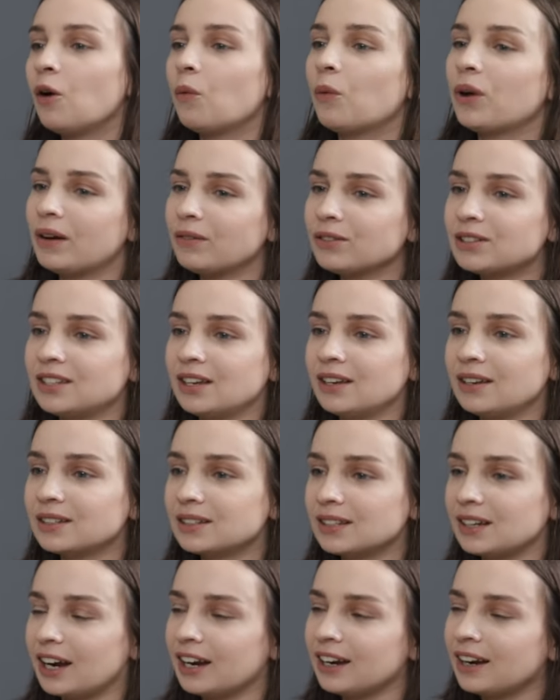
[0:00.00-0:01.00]
What I would say
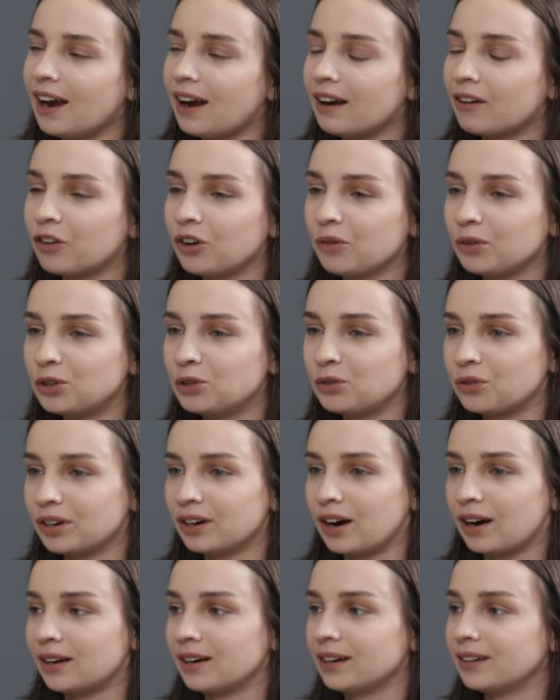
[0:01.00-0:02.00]
is I, I agree with you
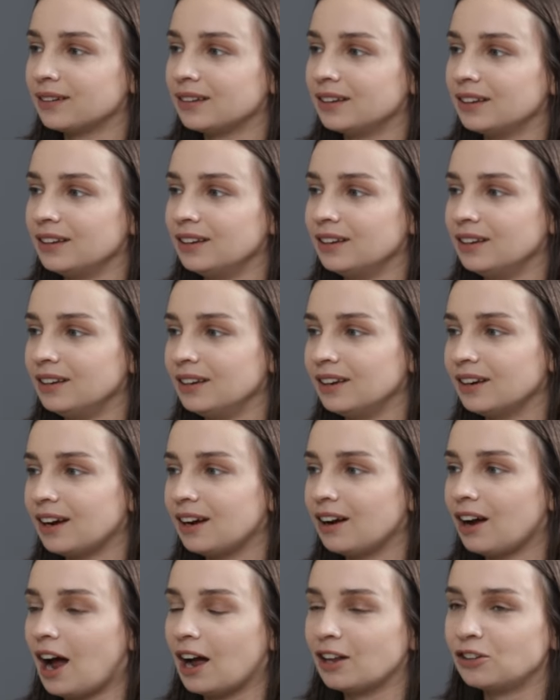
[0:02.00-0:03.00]
regarding the
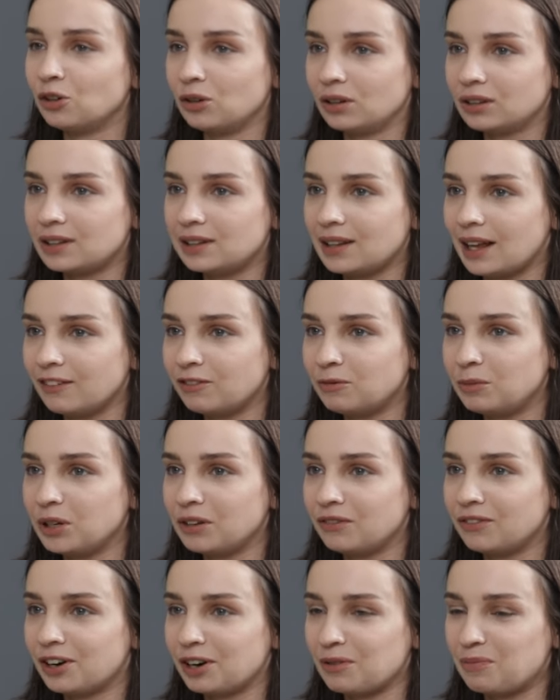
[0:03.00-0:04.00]
adult life
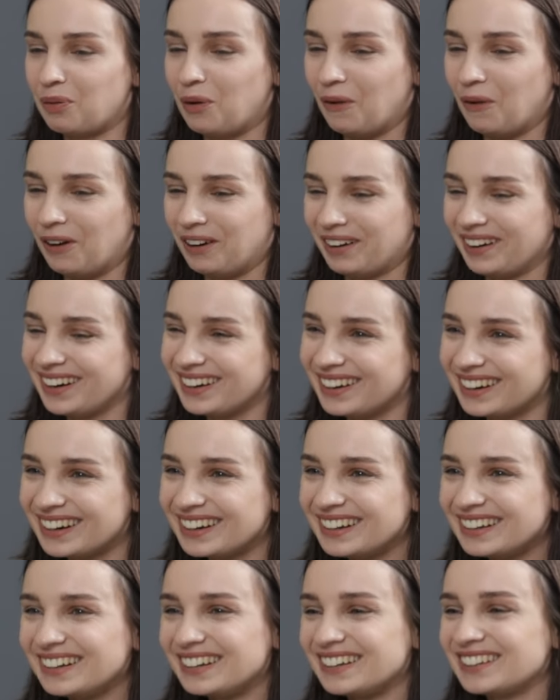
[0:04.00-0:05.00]
being very boring.
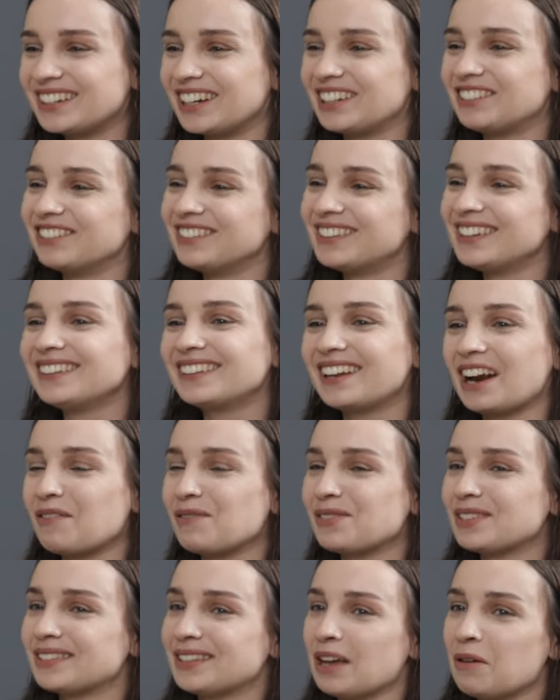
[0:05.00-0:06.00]
So I don't think that I
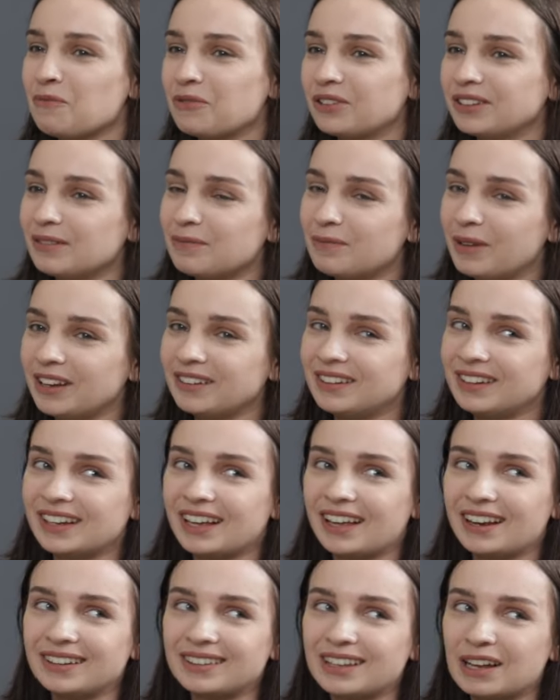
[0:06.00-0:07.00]
will stop with debating
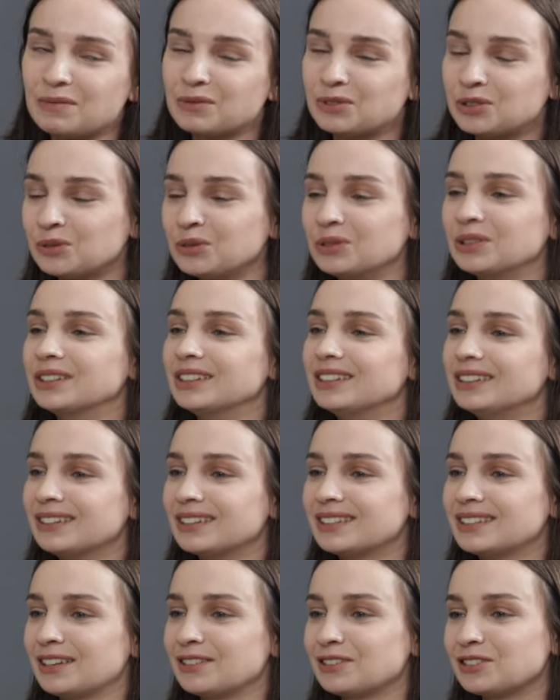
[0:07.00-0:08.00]
anytime soon in
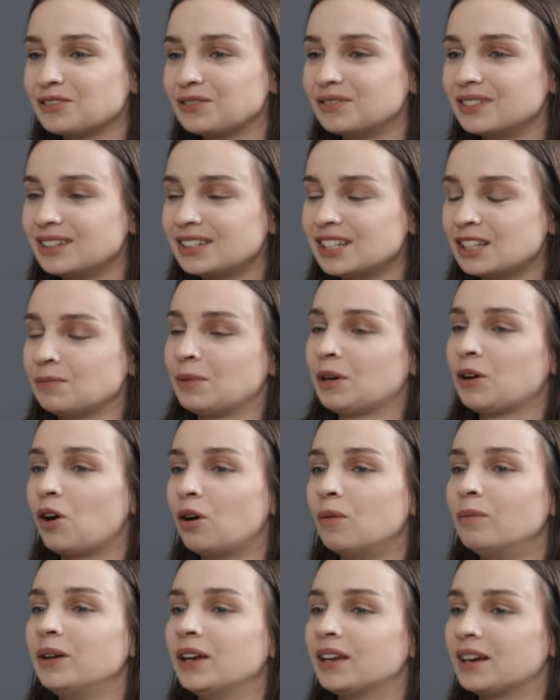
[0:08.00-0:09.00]
the sense of this is my
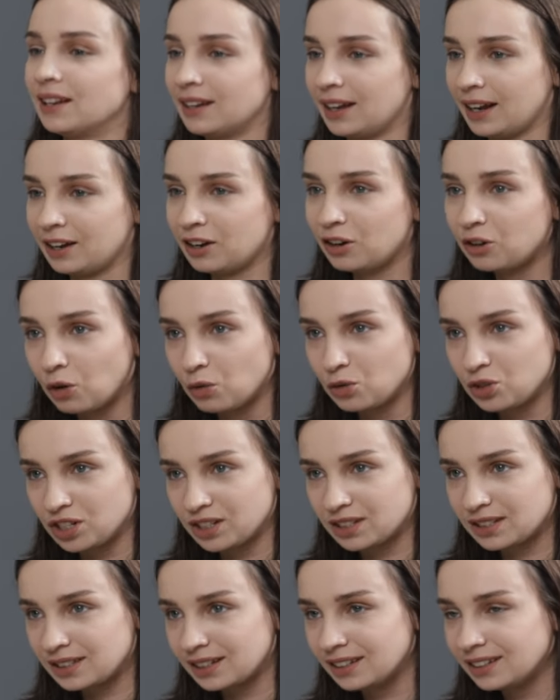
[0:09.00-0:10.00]
hobby and I like
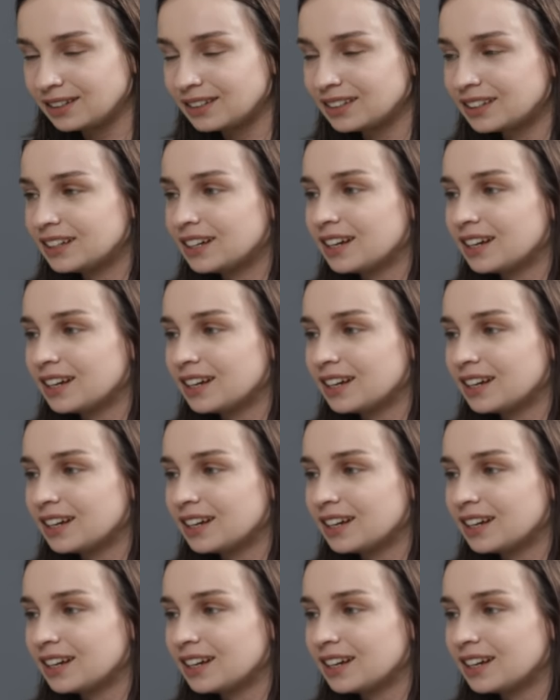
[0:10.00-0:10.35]
coaching still.